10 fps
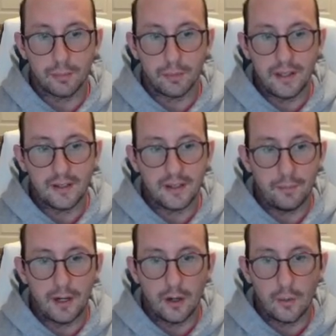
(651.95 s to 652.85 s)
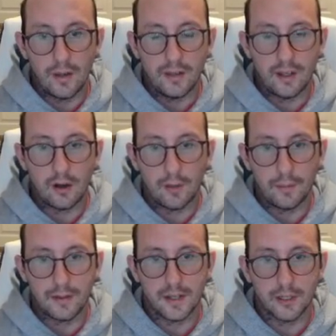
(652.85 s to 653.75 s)
please let me know in the
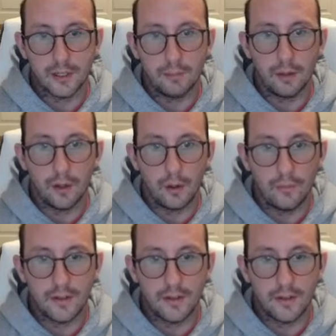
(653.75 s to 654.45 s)
comment section below.